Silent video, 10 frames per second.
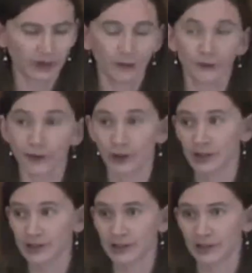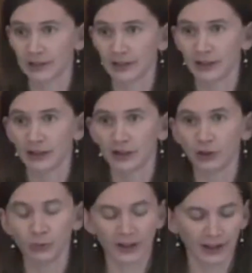First,
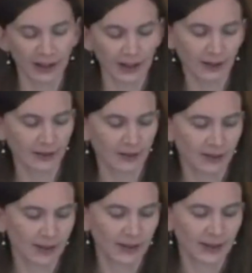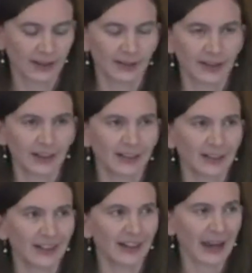humility.
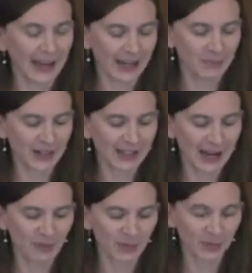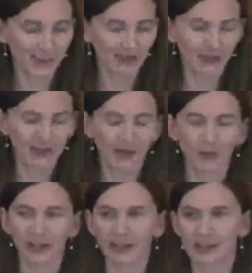It can be tempting when
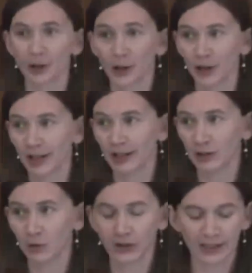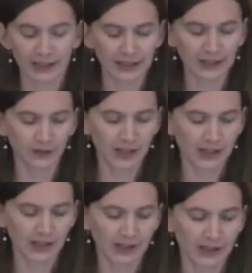someone is hurting or in need of
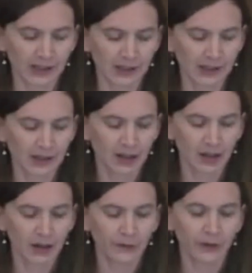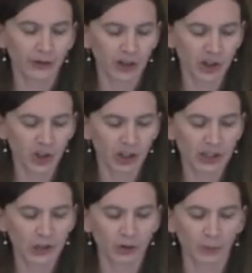assistance for
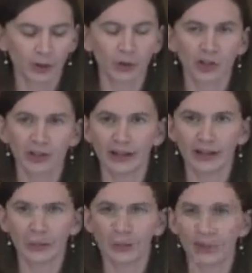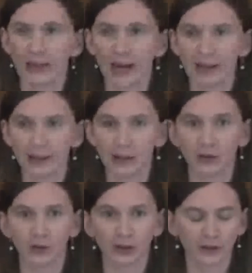Christians to approach them with an
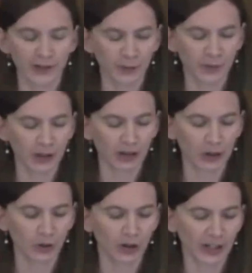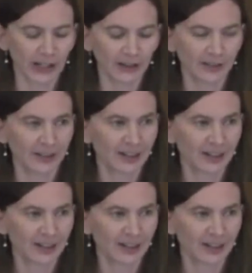attitude of superiority,